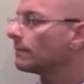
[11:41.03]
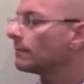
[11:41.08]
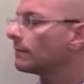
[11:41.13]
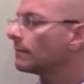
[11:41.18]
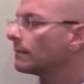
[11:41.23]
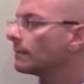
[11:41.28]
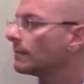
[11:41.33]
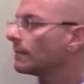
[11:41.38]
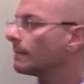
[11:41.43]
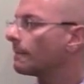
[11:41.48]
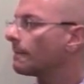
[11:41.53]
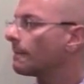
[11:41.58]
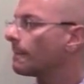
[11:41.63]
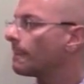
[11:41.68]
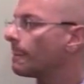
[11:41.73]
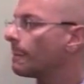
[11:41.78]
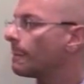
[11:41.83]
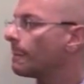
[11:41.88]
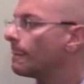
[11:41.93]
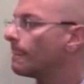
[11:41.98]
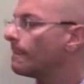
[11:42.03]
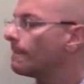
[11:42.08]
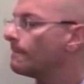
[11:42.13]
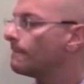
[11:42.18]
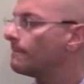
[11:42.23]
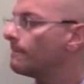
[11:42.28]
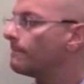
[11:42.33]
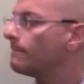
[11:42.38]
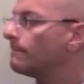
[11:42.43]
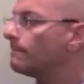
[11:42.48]

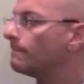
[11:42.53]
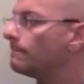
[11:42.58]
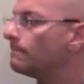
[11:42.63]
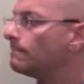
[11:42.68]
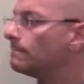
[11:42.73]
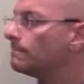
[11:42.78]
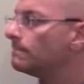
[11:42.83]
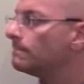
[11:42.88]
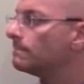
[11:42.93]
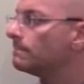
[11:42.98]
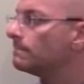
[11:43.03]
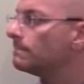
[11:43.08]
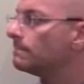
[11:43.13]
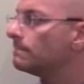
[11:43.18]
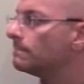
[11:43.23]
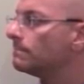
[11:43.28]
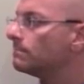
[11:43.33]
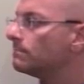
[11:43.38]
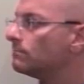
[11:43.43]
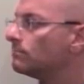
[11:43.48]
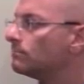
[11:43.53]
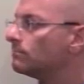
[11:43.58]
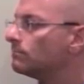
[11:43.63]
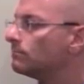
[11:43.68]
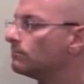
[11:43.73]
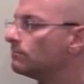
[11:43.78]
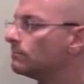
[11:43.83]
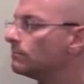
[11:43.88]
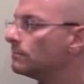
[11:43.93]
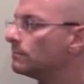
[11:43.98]

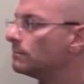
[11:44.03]
[no speech]